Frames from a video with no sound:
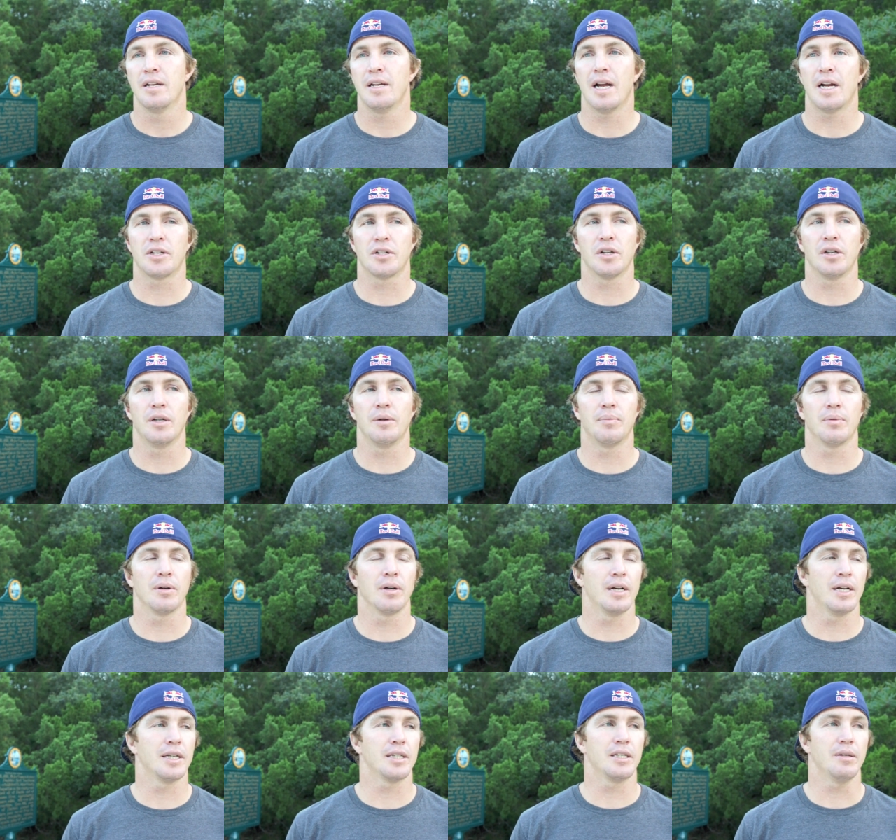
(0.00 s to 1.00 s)
naturally
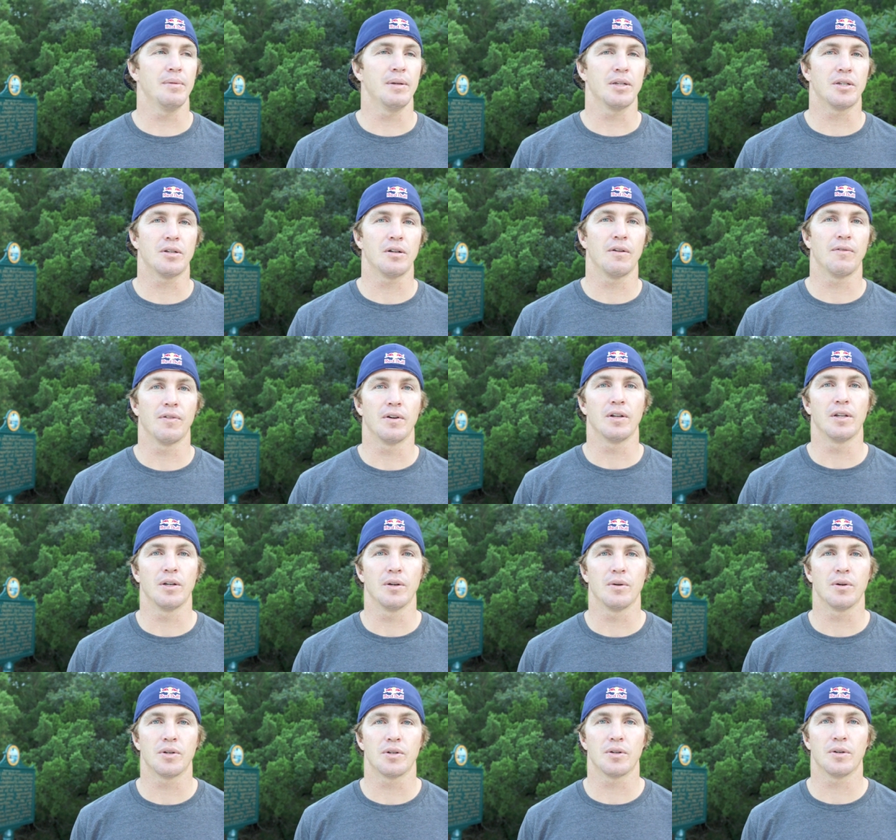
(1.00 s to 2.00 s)
progress to be a surfer on the
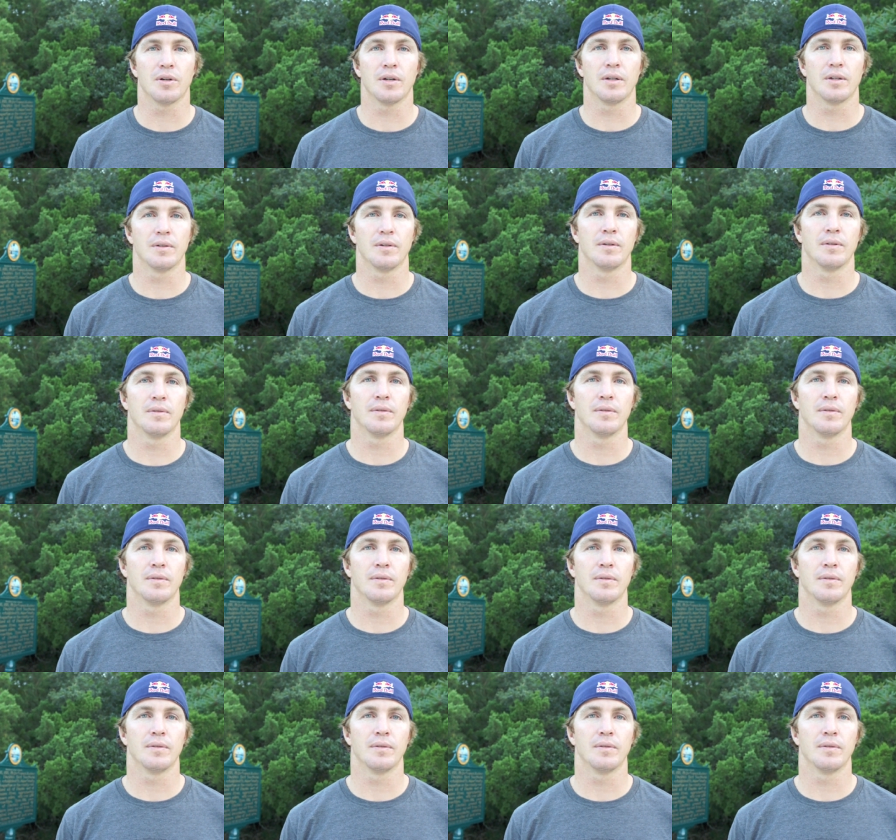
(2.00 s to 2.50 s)
North Shore. Got